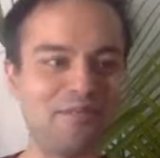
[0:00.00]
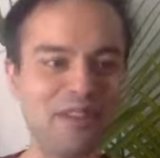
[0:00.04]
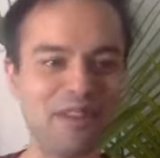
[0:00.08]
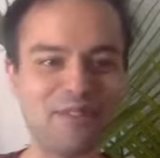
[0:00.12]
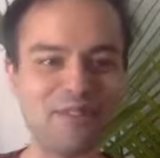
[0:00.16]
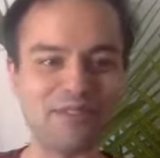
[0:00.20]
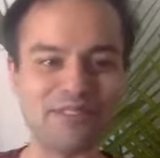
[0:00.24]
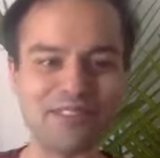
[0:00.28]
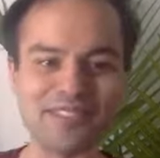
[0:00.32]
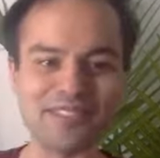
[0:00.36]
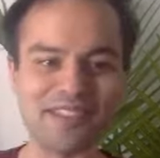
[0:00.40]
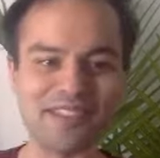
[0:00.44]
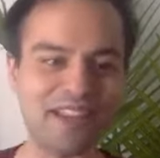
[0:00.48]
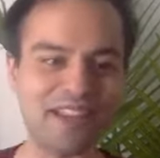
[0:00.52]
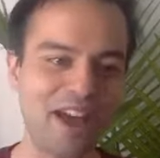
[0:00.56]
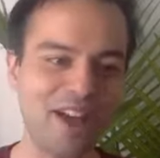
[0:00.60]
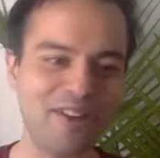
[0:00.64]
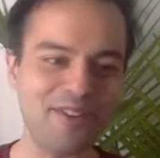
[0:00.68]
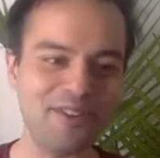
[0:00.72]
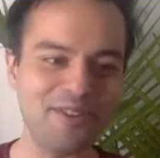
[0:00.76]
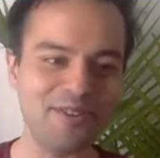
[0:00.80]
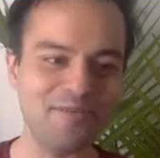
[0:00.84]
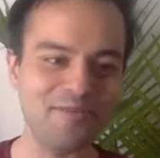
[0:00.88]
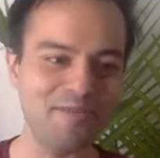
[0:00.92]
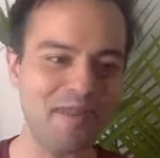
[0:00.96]
I was just like, how
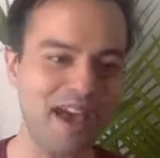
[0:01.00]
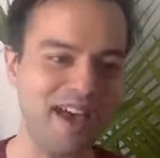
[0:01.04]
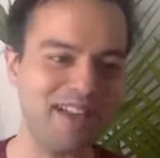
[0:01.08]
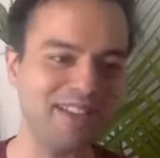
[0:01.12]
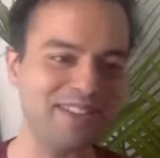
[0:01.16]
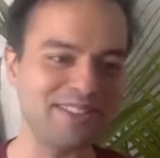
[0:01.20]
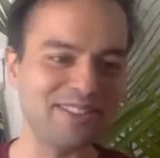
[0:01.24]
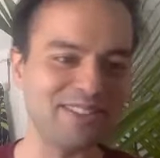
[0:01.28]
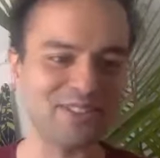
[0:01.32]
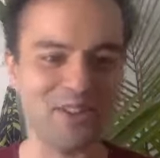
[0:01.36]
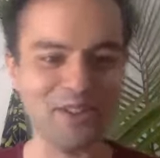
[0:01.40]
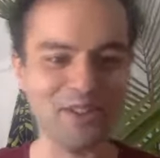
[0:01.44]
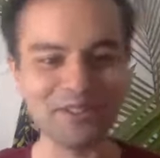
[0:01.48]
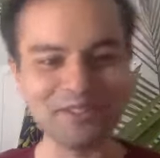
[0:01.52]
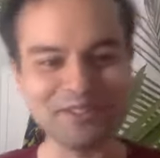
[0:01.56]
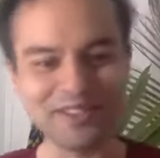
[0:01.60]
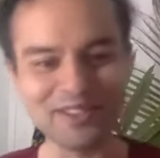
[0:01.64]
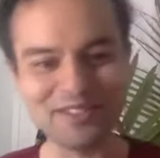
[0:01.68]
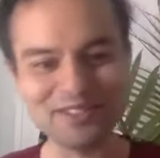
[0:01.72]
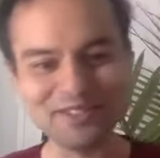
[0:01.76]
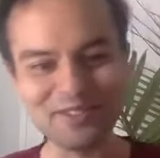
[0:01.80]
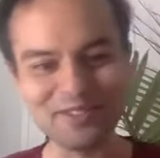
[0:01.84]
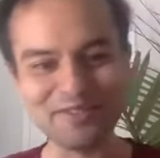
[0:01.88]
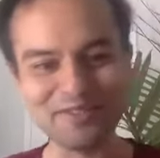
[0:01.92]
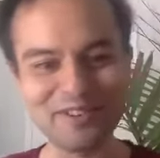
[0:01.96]
do you balance all of
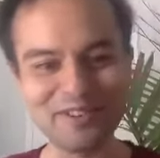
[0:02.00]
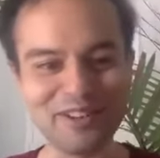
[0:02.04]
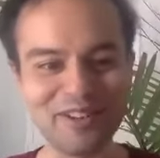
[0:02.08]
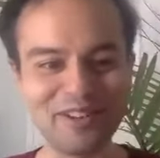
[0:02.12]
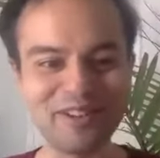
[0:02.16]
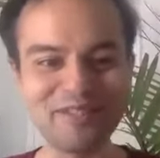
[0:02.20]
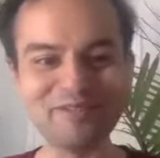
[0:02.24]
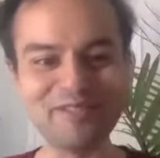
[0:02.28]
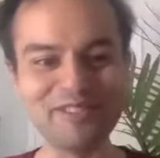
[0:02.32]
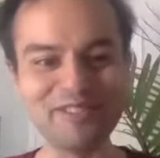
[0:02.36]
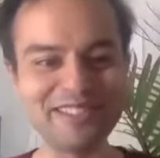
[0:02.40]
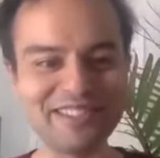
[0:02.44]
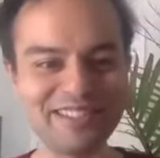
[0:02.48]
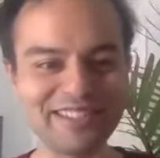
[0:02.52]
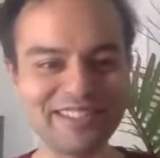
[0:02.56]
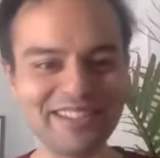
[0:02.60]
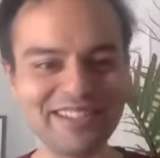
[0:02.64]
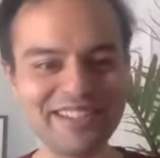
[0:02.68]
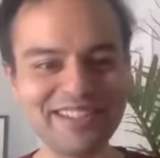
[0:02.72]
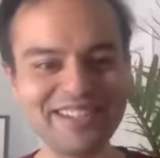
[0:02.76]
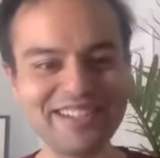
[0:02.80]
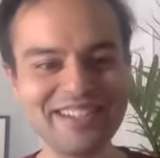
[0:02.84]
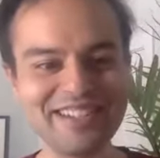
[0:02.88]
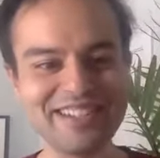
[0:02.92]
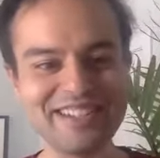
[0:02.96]
these different conflicting
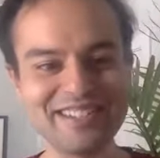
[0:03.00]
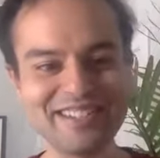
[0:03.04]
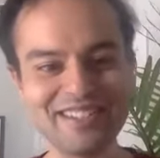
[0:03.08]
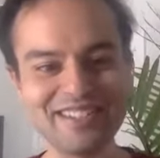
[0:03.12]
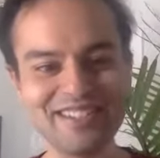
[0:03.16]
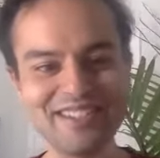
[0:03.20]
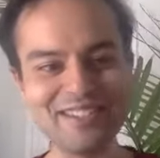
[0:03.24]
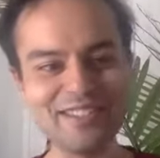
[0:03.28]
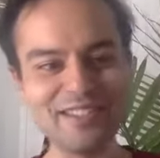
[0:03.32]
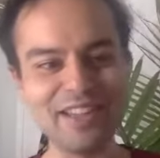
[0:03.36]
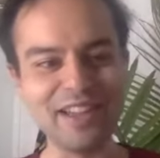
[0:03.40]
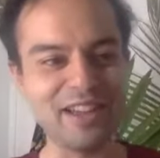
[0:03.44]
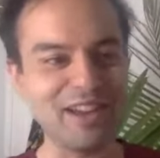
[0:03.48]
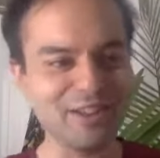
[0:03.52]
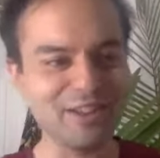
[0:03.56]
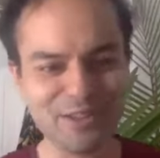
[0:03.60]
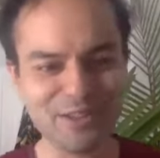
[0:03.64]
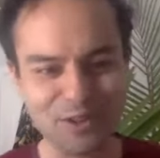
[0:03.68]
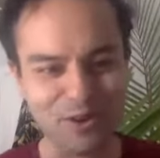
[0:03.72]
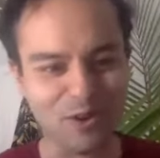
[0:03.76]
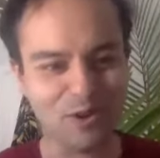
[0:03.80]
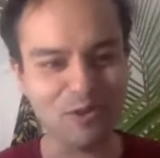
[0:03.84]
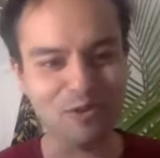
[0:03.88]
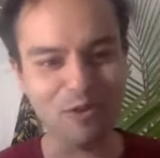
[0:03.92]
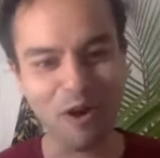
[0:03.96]
ideas? And he's like, I
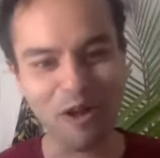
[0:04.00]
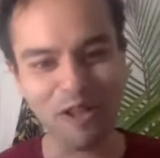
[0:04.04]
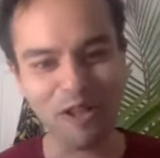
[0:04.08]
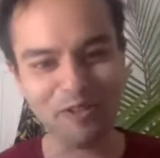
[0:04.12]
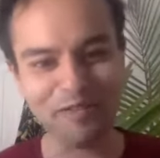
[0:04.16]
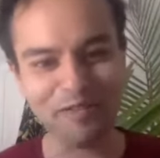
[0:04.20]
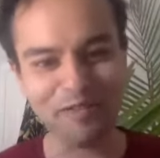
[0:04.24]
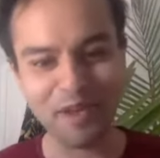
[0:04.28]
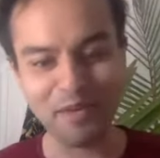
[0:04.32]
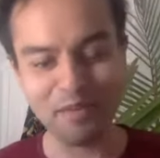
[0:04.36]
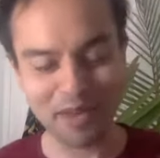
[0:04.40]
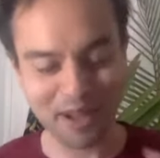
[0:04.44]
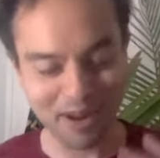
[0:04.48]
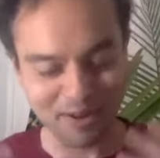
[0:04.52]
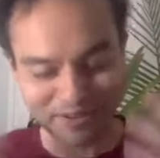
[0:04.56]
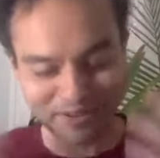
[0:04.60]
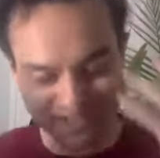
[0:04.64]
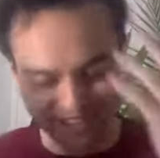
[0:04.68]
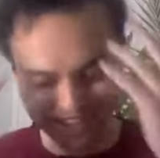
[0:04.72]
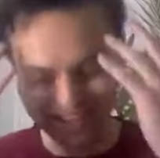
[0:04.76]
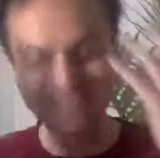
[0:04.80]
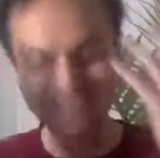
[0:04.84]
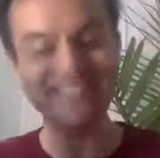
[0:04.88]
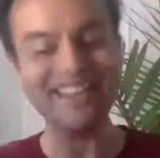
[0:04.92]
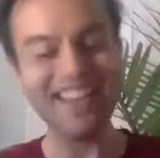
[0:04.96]
just go do all of them. And I was
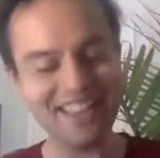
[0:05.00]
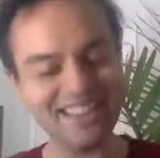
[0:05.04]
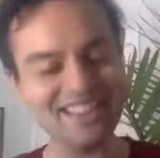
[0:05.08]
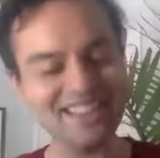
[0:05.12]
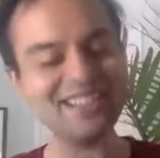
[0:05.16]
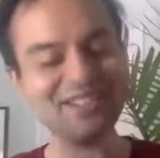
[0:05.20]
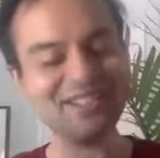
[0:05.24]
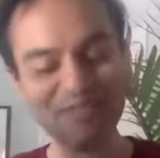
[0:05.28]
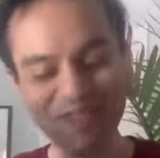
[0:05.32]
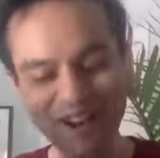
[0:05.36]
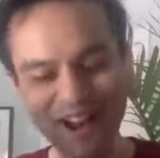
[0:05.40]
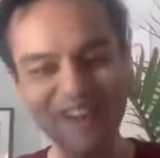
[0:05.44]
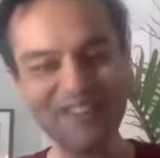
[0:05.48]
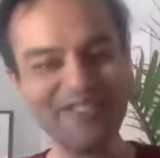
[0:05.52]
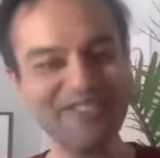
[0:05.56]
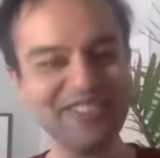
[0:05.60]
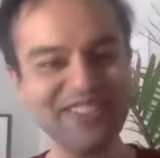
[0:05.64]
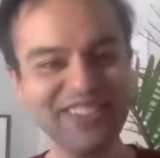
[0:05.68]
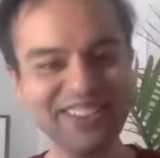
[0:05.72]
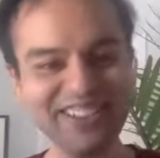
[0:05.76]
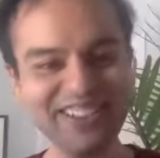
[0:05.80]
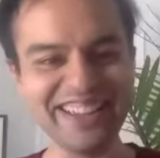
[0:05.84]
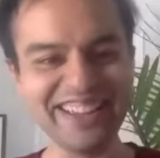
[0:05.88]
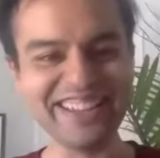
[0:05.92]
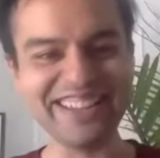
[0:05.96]
like, yeah, that's what I
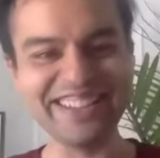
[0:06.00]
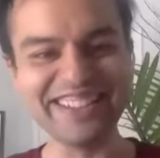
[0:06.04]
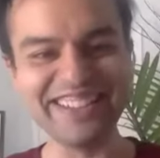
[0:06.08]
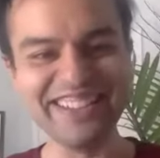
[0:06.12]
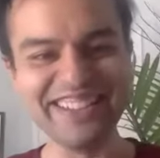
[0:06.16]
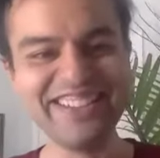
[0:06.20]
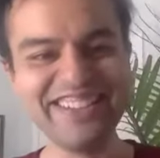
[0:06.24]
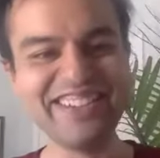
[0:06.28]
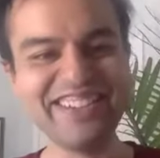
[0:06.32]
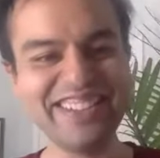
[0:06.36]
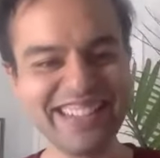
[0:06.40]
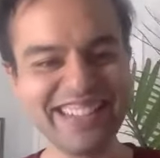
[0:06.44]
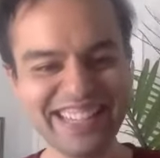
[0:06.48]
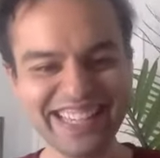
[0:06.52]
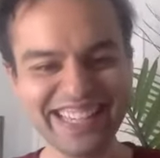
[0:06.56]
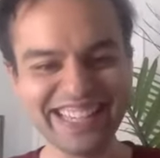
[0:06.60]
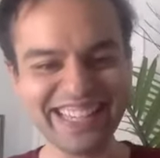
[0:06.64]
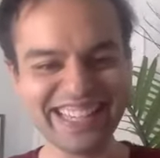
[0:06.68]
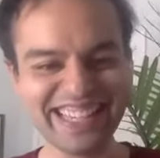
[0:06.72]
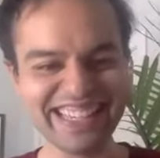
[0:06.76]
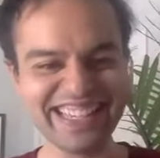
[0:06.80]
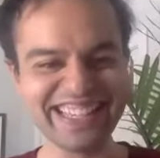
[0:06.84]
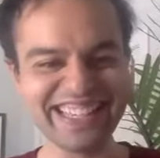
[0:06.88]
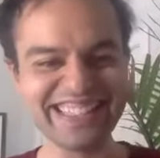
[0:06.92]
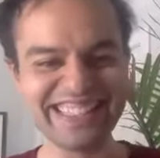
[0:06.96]
feel like,
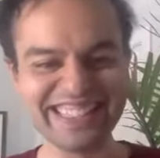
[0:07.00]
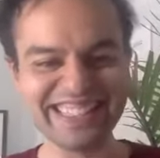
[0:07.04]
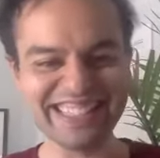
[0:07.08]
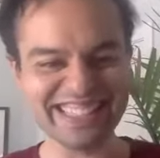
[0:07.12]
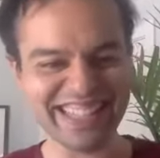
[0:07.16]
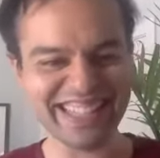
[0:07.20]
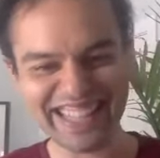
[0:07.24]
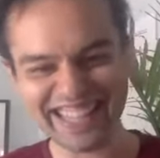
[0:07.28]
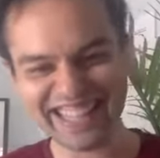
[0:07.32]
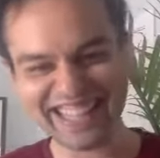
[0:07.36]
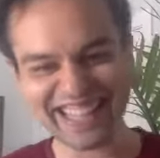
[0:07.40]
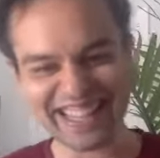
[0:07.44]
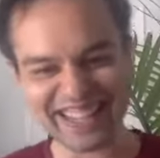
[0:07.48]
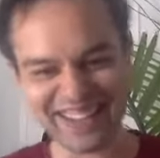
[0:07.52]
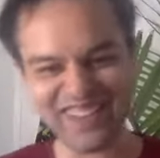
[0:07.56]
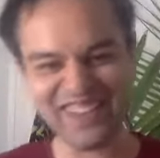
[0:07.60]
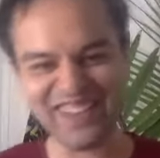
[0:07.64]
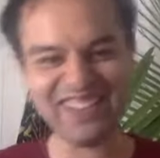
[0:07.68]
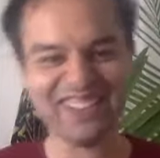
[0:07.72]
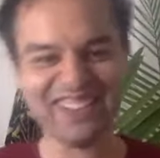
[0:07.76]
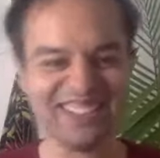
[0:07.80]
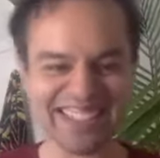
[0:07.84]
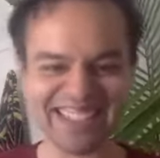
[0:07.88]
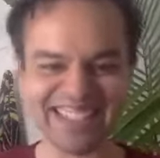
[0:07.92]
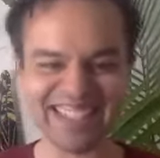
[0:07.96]
like, and just like
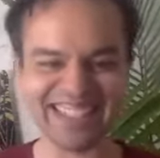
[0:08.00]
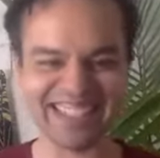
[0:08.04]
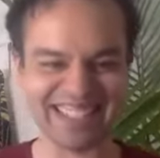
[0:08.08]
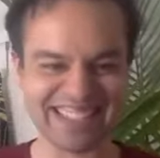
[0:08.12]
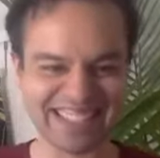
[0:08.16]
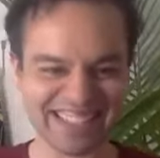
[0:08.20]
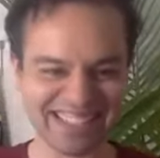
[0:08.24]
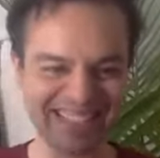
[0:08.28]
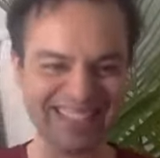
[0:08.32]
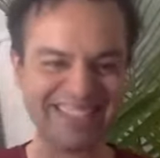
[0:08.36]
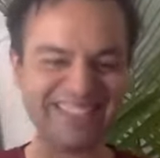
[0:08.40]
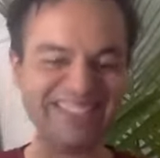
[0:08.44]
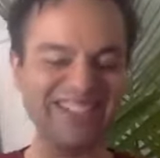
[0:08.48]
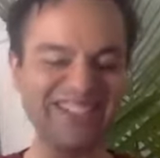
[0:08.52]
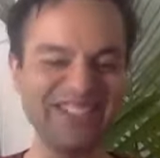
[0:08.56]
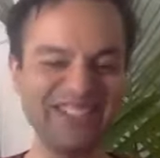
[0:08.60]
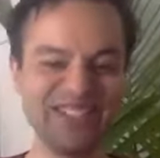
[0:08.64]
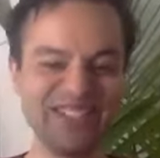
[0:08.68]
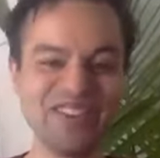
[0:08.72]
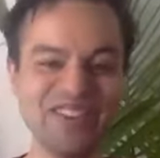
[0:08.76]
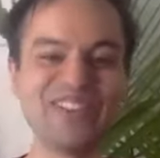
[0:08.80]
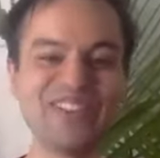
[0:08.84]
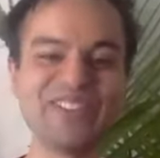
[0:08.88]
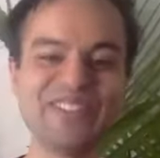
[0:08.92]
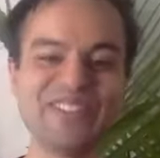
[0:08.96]
all the things, let's just go
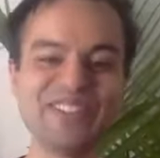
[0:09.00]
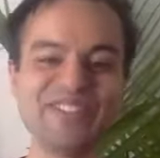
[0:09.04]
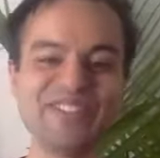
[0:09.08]
do all of